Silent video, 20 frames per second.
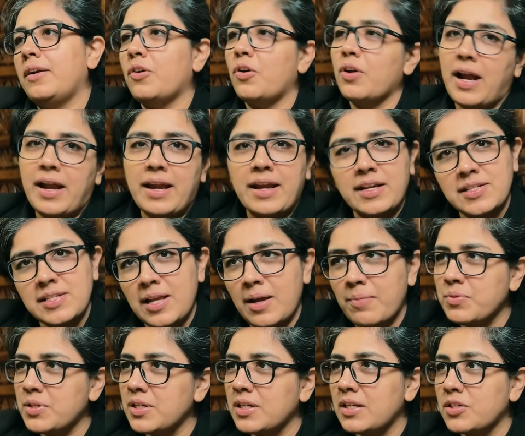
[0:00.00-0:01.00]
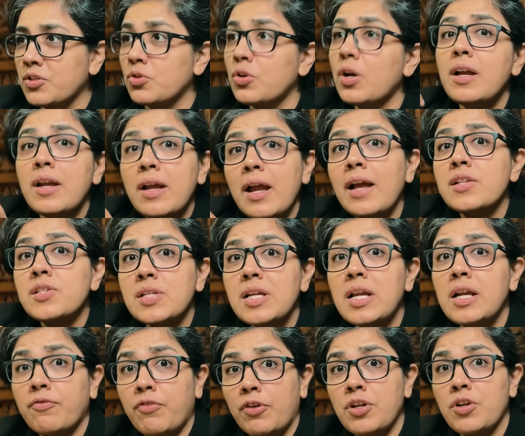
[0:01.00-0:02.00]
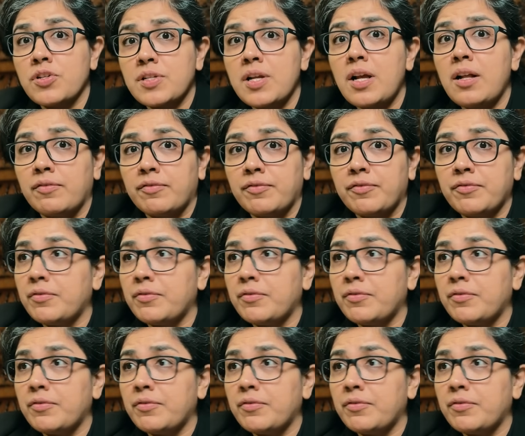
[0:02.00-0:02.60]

or I accept it, you know, and see it for yourself.